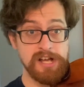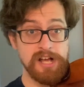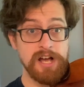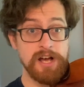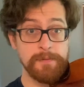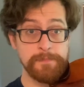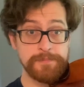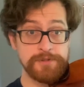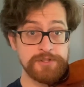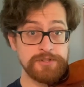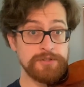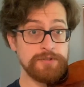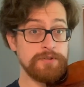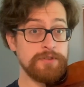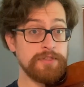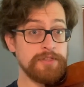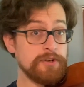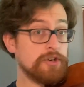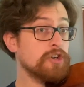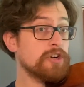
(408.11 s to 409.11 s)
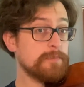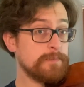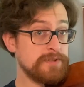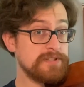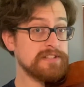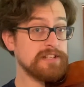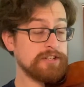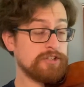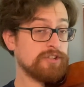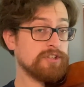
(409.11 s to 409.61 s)
up to third
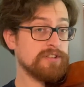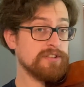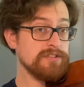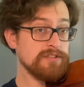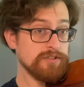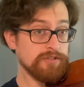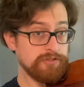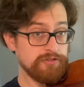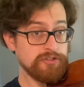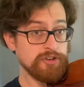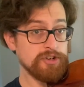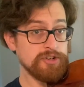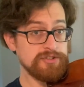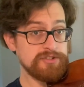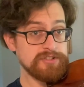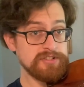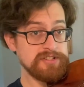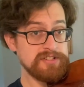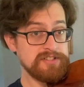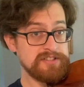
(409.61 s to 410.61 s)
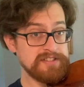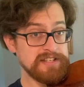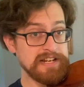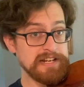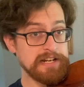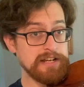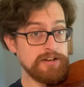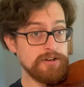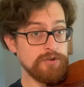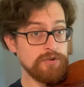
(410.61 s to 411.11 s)
position, so first,
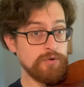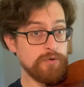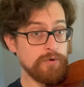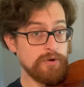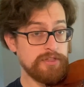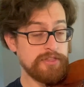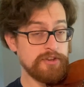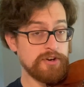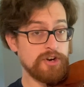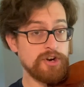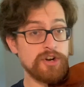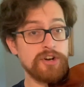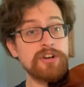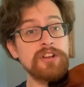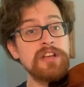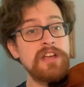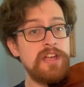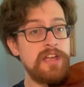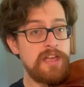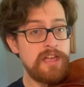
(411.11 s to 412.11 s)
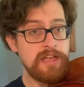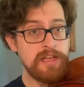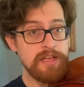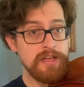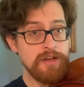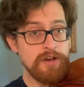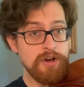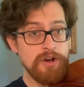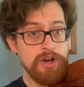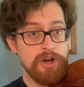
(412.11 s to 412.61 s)
second, or third,
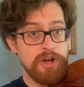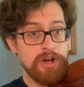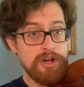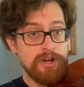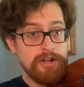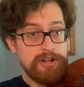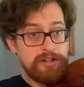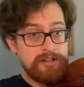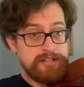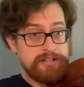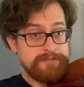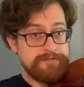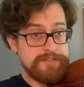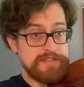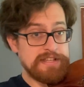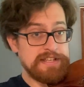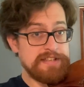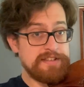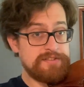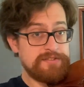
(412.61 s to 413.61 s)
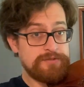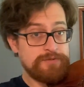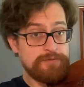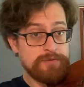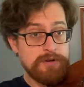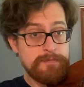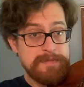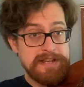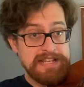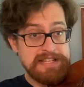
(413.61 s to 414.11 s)
all of this
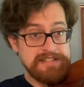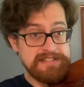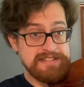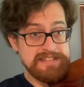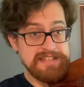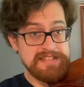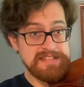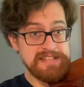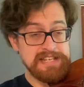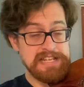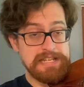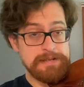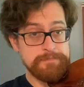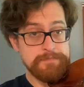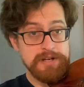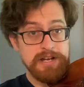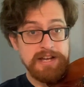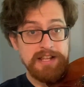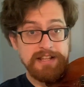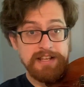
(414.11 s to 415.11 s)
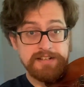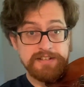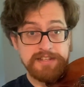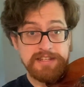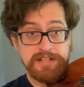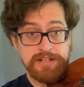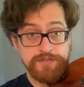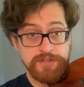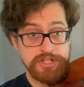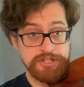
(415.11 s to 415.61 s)
remains the same. I like to
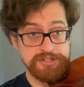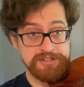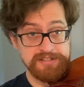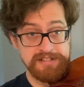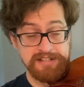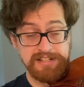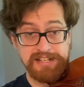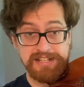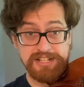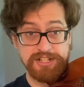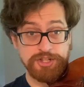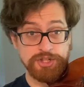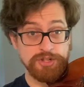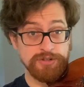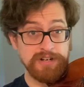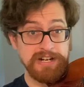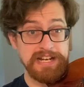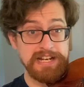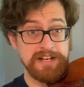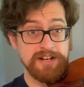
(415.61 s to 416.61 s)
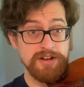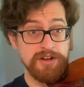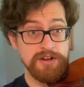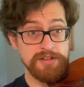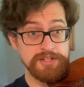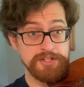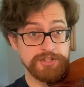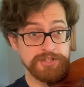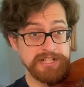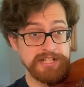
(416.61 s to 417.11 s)
think of it just like a train on
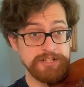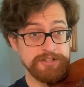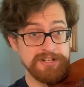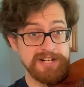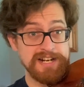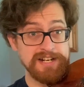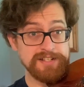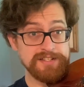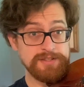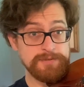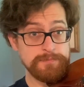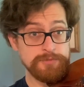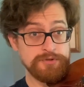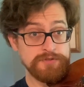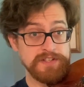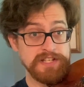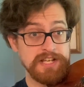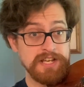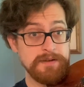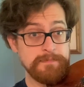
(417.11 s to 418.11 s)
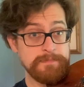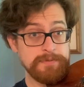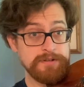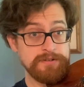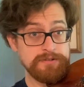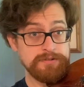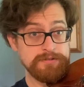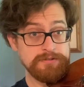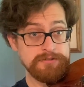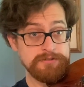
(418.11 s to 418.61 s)
the train tracks, moving up,
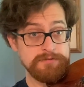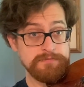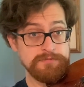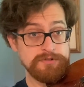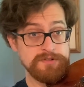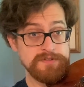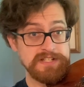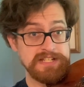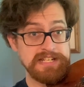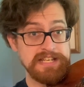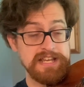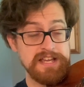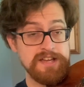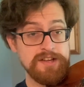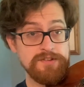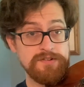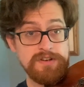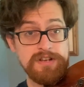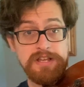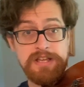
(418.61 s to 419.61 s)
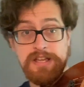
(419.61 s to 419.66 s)
moving down.